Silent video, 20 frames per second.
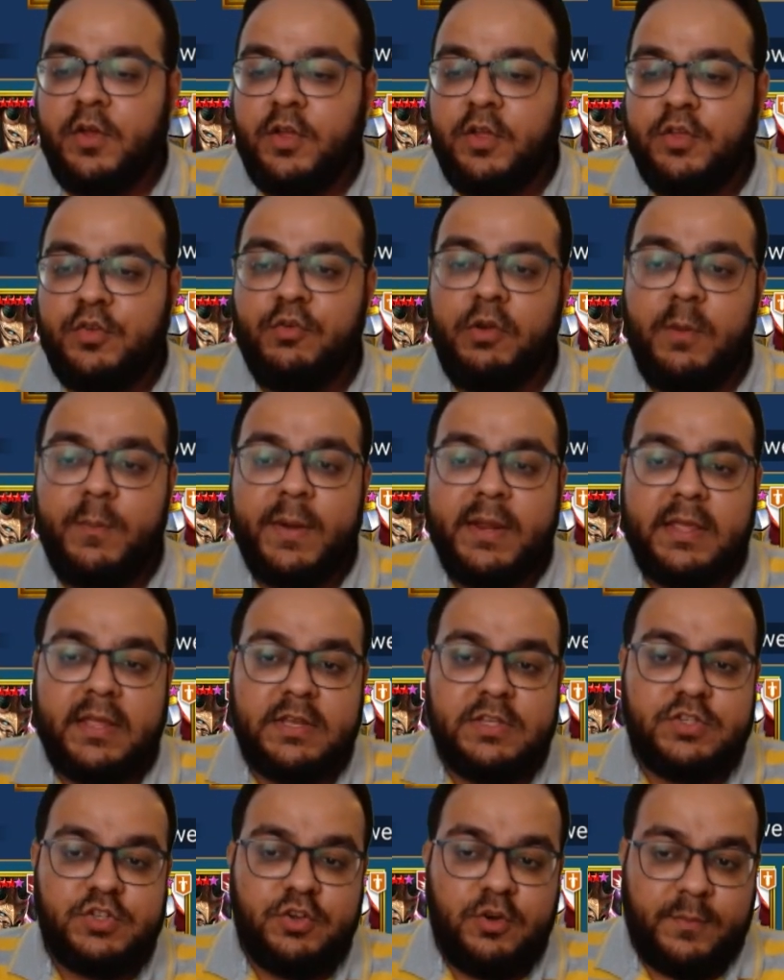You will bring
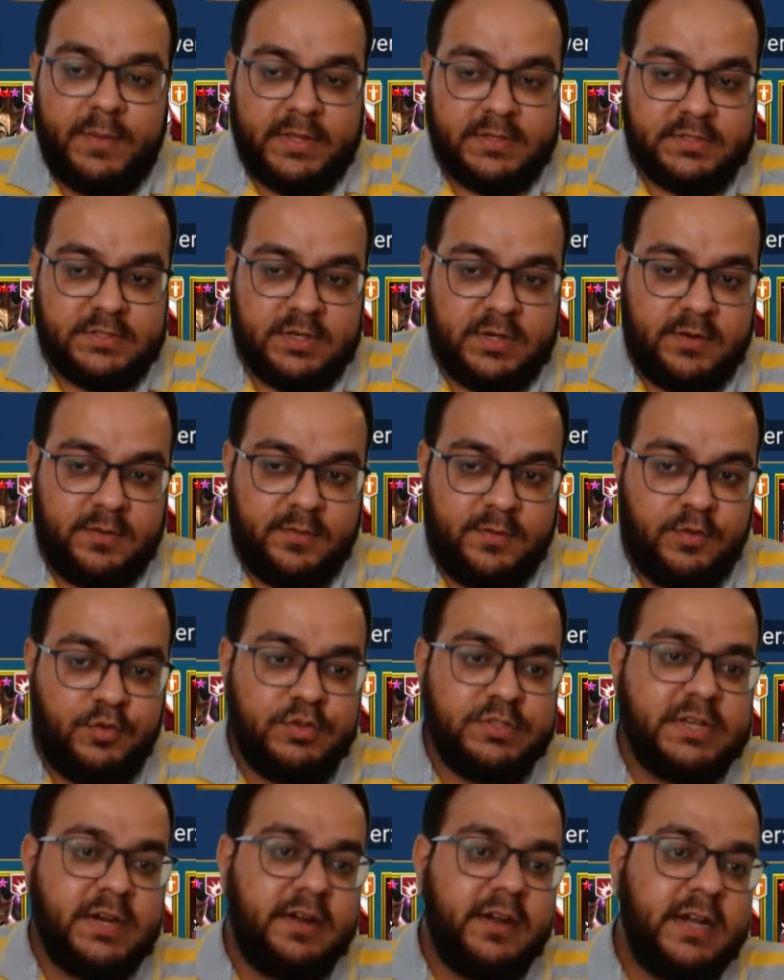in Geomancer, who
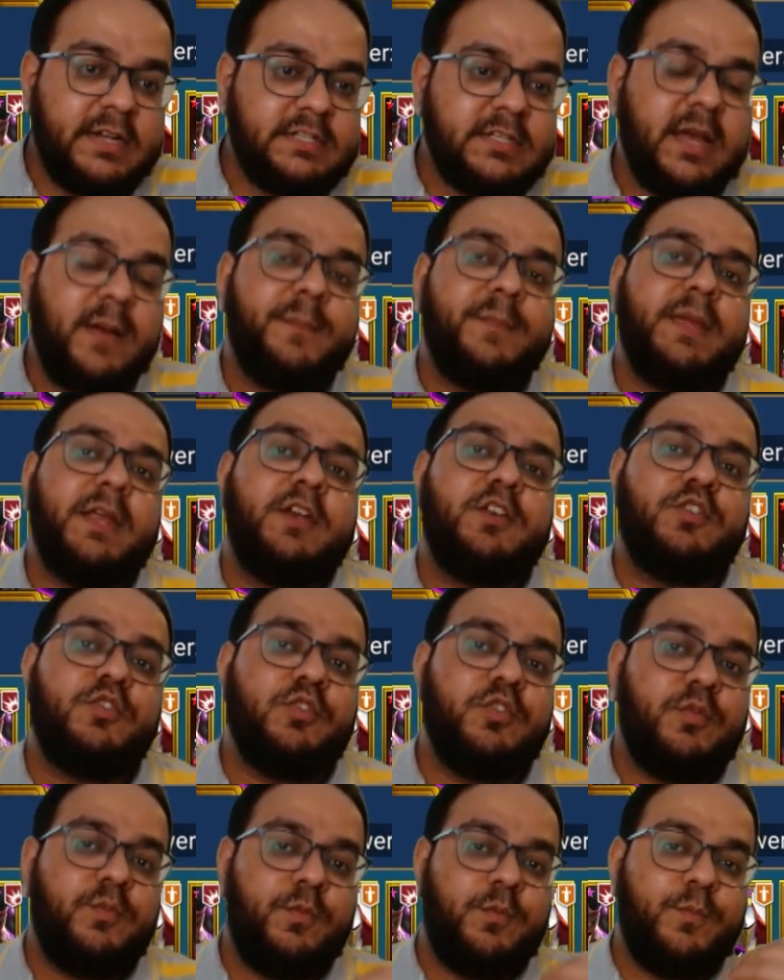is a great champion
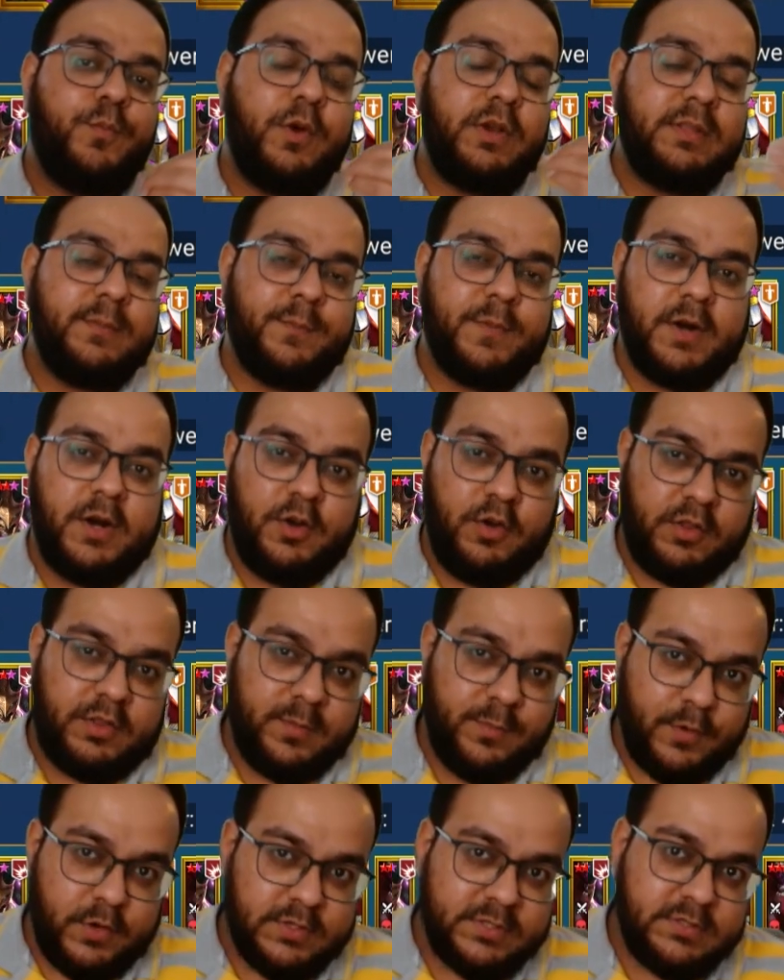to put the burn on
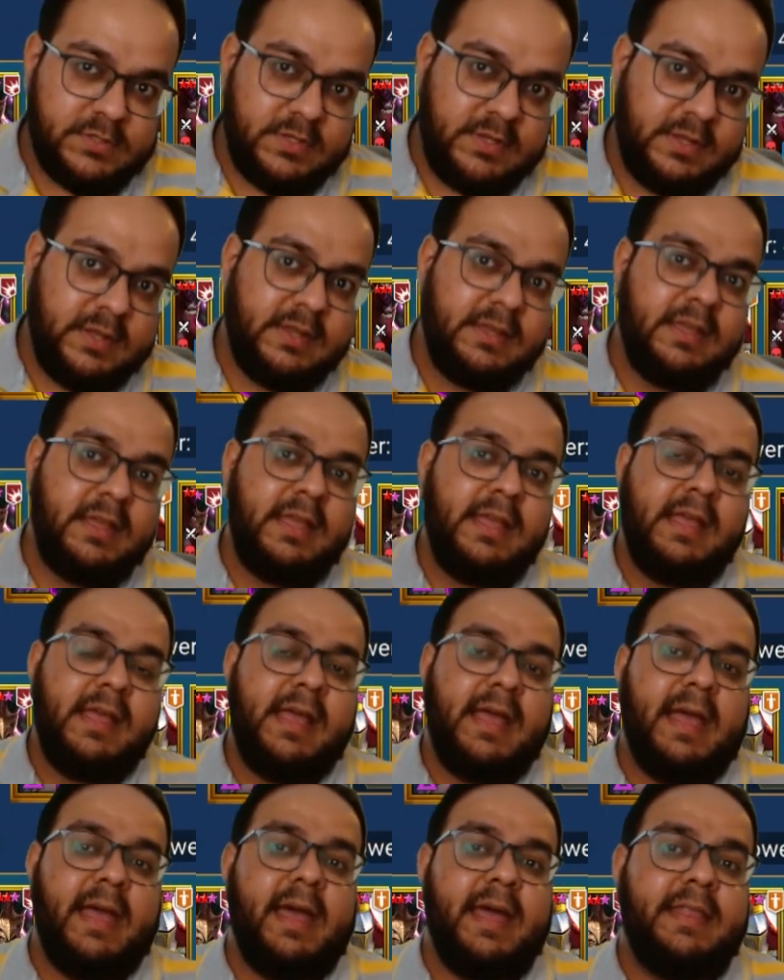the boss
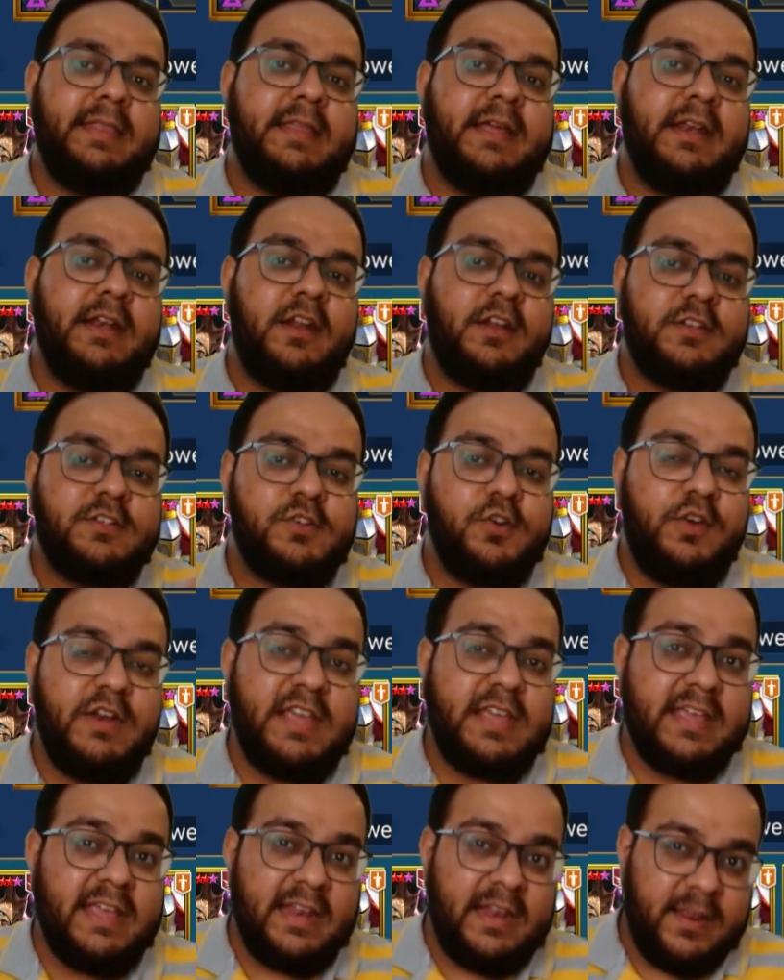and then slowly
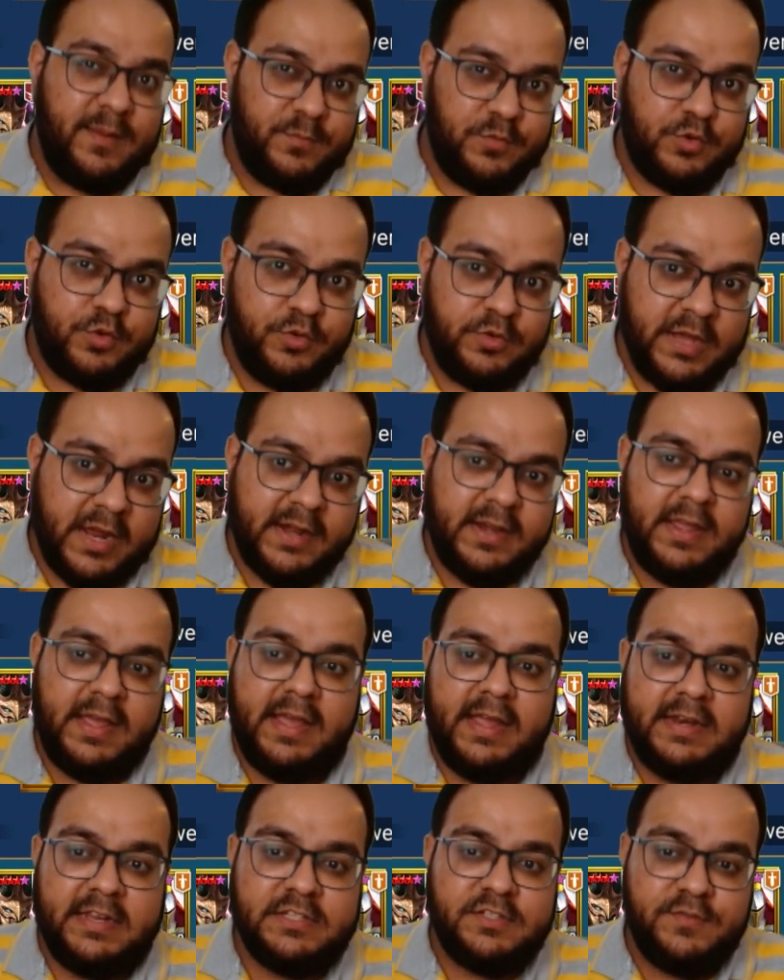kill him through that,
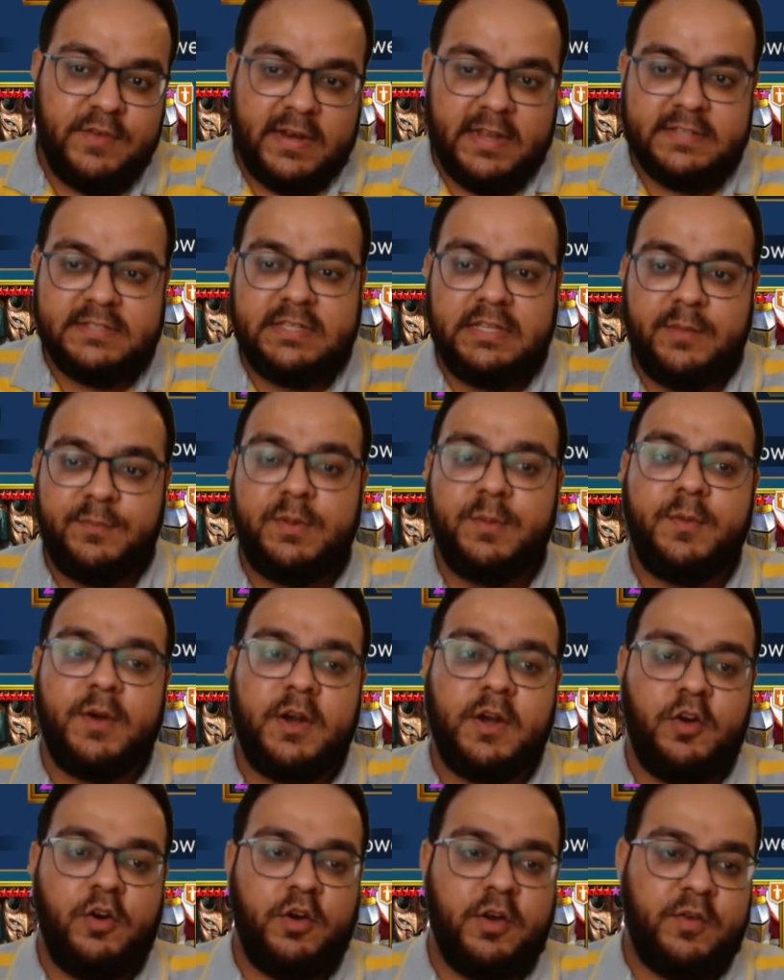and as well as keep the
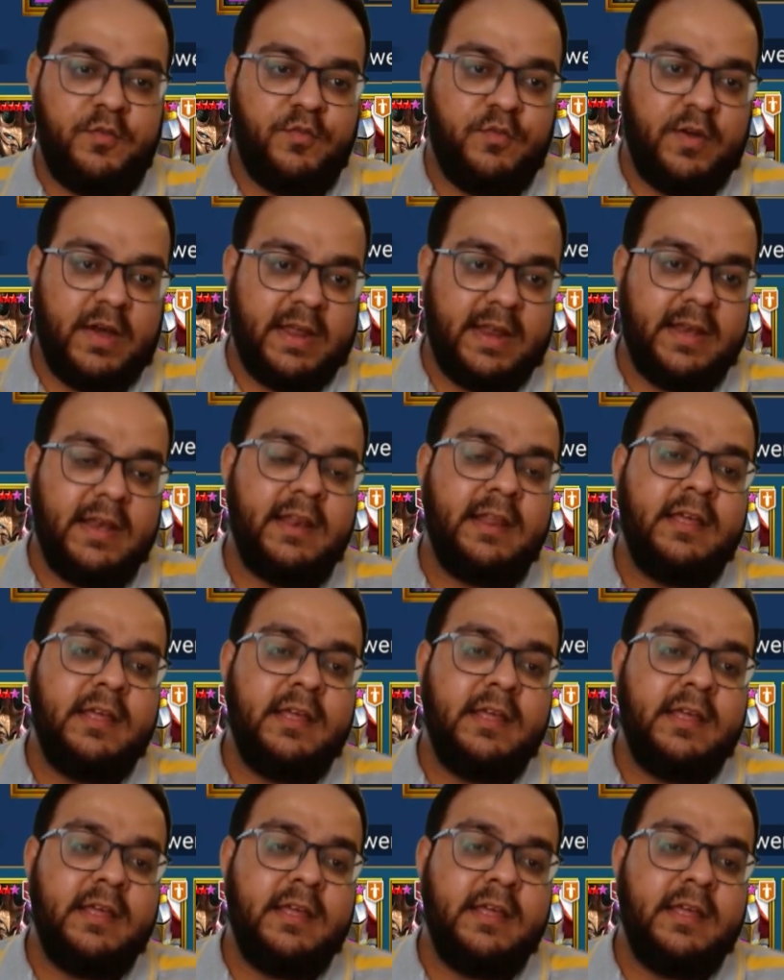burn on while